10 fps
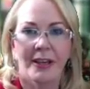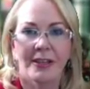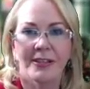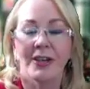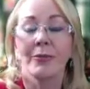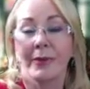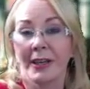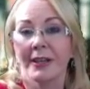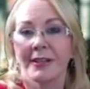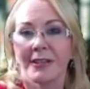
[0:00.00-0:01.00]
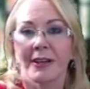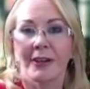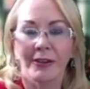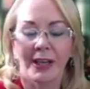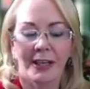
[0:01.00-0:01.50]
so be it.
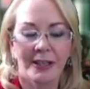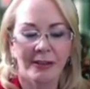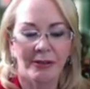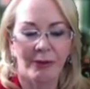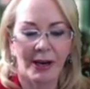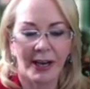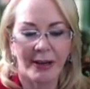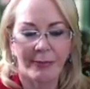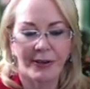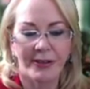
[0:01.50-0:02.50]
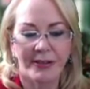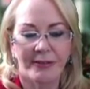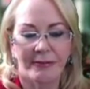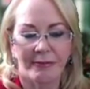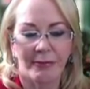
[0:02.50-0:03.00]
Okay? What
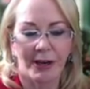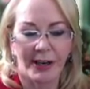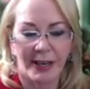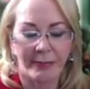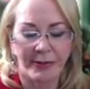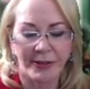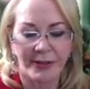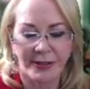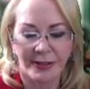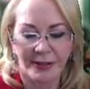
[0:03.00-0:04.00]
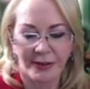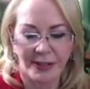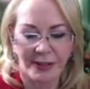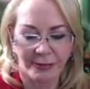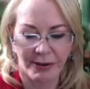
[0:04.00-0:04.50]
happens
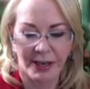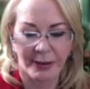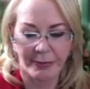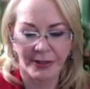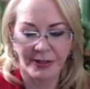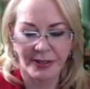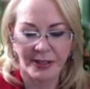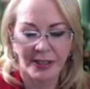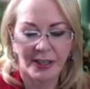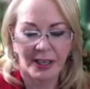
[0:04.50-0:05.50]
is what happens.